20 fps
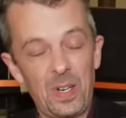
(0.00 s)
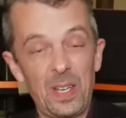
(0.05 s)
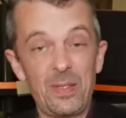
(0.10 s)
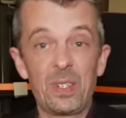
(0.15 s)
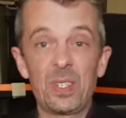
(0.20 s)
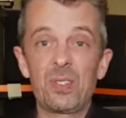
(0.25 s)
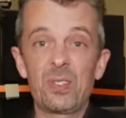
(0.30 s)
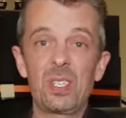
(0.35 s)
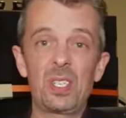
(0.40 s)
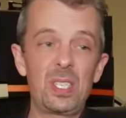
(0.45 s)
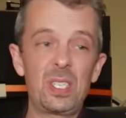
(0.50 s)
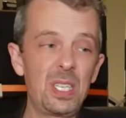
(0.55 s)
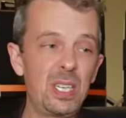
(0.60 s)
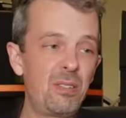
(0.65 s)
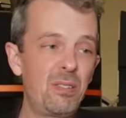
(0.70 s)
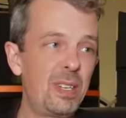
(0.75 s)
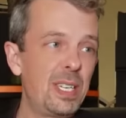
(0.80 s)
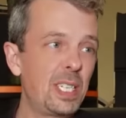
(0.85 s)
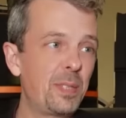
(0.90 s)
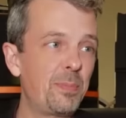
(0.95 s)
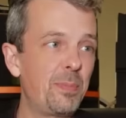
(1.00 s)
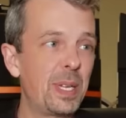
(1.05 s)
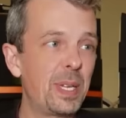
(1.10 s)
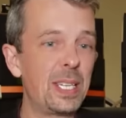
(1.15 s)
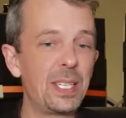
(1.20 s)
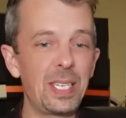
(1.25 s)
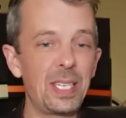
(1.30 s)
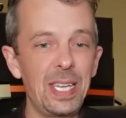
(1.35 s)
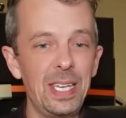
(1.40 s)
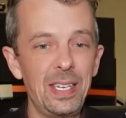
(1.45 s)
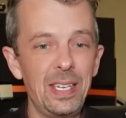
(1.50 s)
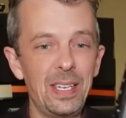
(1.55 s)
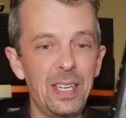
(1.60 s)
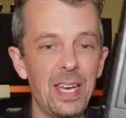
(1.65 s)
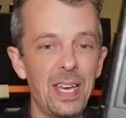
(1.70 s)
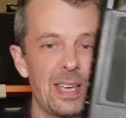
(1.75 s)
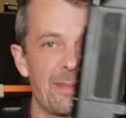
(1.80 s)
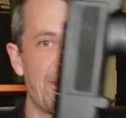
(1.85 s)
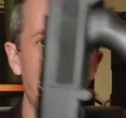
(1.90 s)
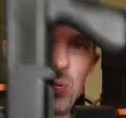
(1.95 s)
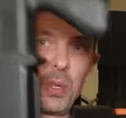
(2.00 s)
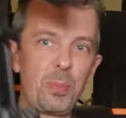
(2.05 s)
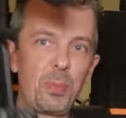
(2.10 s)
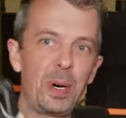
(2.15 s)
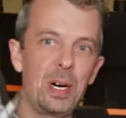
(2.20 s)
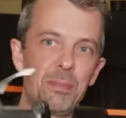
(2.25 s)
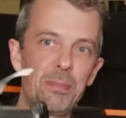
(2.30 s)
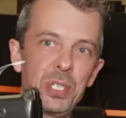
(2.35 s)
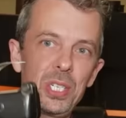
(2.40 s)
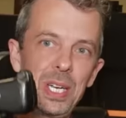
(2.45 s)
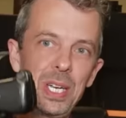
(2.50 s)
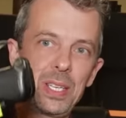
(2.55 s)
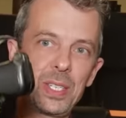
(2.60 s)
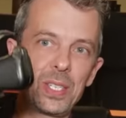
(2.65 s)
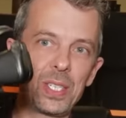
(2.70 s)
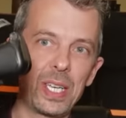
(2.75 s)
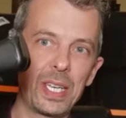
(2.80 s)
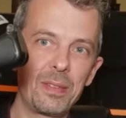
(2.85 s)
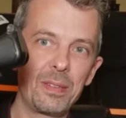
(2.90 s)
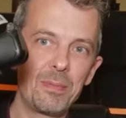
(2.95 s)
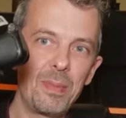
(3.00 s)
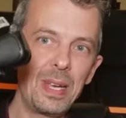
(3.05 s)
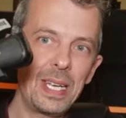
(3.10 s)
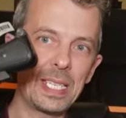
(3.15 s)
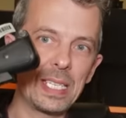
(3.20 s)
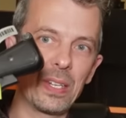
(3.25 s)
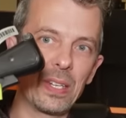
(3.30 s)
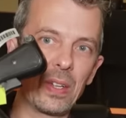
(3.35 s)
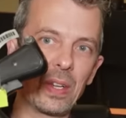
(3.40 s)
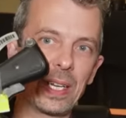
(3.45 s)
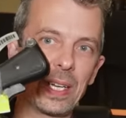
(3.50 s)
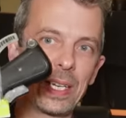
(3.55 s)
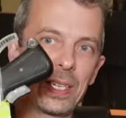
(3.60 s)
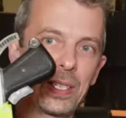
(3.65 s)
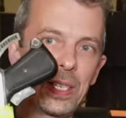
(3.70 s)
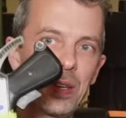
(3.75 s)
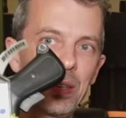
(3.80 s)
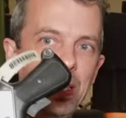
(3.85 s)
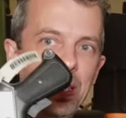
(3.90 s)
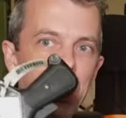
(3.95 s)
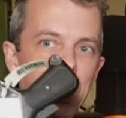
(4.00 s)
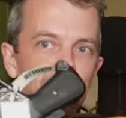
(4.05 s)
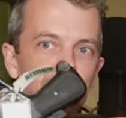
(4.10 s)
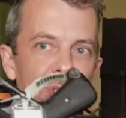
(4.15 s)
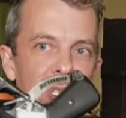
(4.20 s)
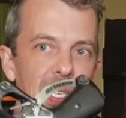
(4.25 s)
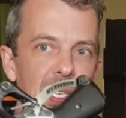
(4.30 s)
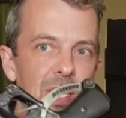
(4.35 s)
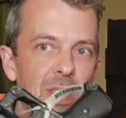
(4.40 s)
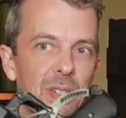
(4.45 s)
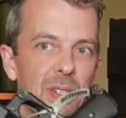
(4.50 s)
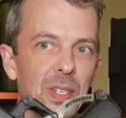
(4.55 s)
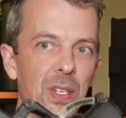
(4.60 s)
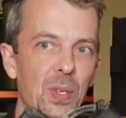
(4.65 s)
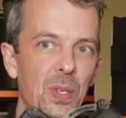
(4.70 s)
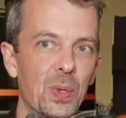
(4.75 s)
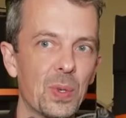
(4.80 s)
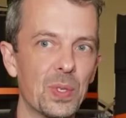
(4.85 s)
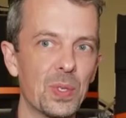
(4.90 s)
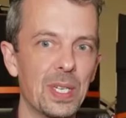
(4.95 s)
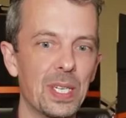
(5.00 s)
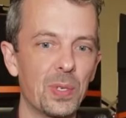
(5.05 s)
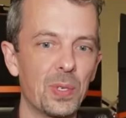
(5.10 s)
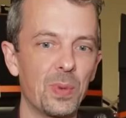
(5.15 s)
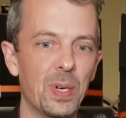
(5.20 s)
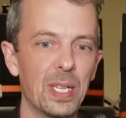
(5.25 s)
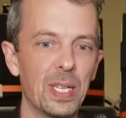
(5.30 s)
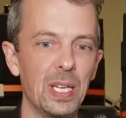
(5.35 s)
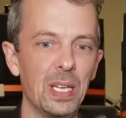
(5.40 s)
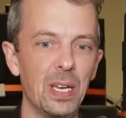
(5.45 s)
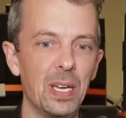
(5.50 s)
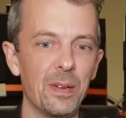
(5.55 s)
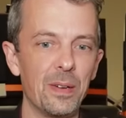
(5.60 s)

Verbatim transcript: five hundred series, but it's in a bullpup chassis. Makes it look like a totally different gun, and of course, that's why they